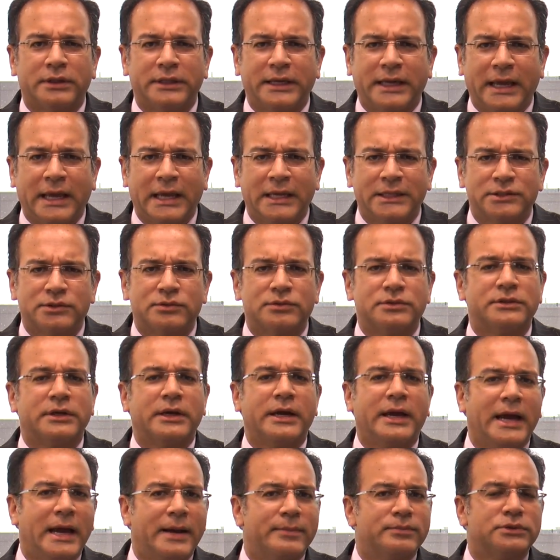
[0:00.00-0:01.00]
And the answer is
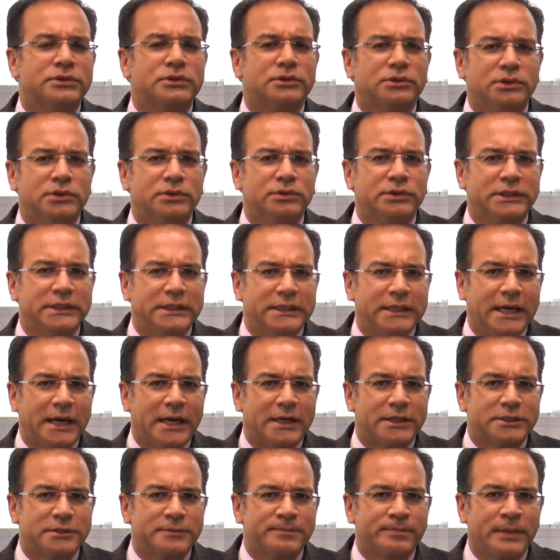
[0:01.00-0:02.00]
absolutely
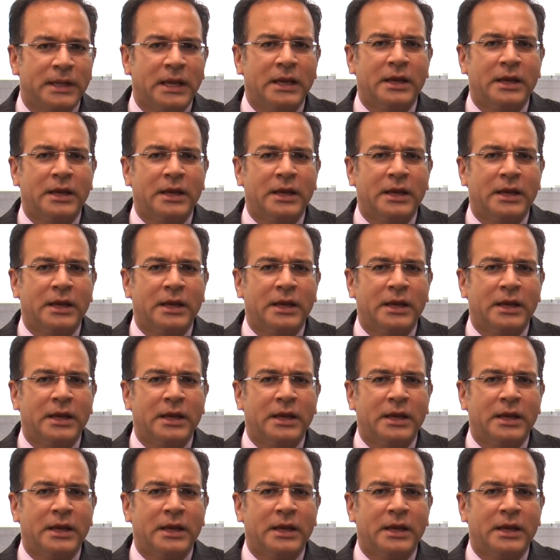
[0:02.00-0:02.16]
yes.